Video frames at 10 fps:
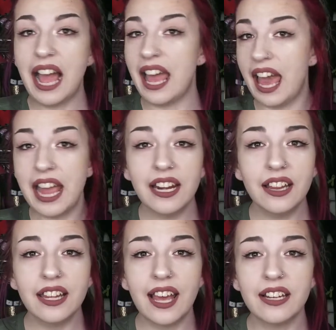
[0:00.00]
I
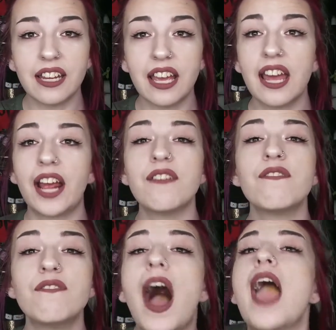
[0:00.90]
hated the ending,
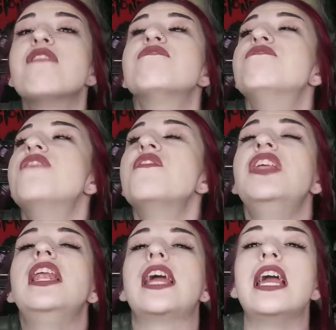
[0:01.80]
and I
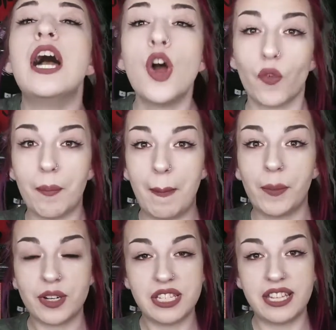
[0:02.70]
vividly remember